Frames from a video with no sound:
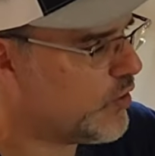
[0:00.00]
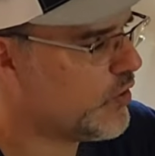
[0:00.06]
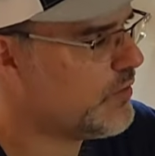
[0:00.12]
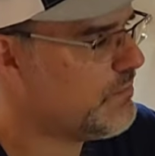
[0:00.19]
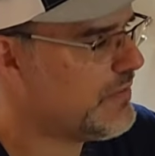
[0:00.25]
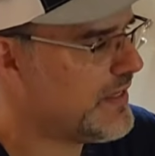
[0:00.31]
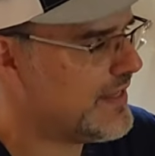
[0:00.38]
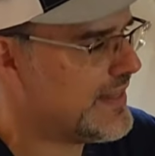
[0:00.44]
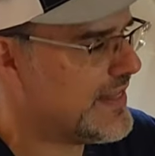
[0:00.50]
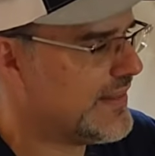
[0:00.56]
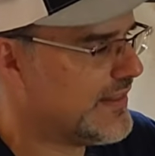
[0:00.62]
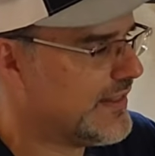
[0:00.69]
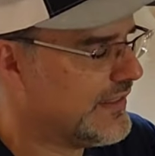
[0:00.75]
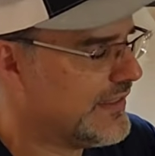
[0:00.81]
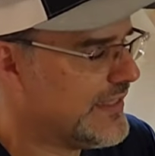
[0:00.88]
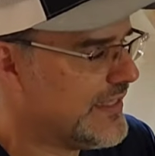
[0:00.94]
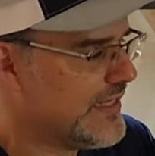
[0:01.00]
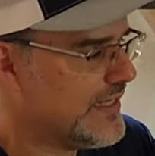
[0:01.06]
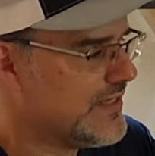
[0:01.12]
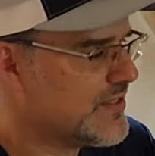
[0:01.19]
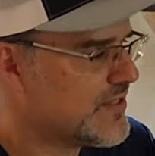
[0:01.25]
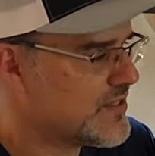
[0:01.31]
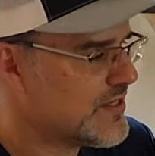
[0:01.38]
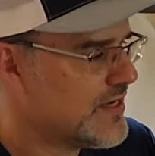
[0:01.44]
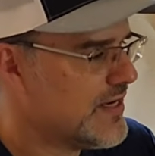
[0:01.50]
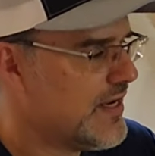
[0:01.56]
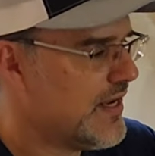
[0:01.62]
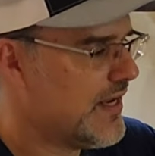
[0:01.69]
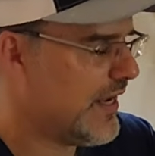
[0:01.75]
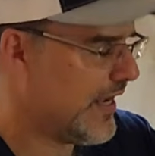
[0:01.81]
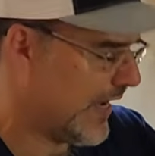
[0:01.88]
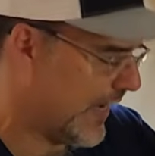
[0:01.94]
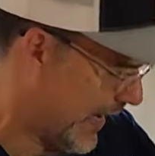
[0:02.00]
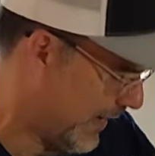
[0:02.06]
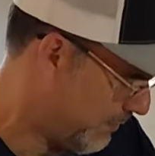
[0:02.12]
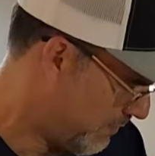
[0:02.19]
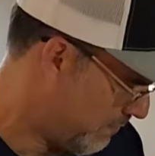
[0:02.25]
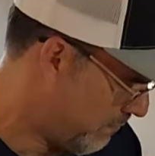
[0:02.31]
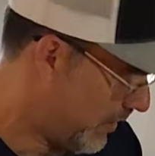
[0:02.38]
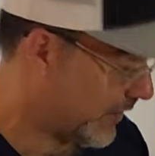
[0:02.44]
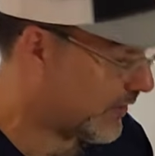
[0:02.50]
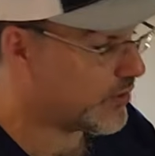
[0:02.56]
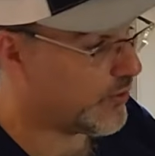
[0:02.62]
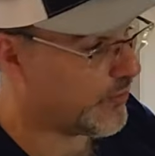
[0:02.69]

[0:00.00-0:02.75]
could mean that the leads have been mucked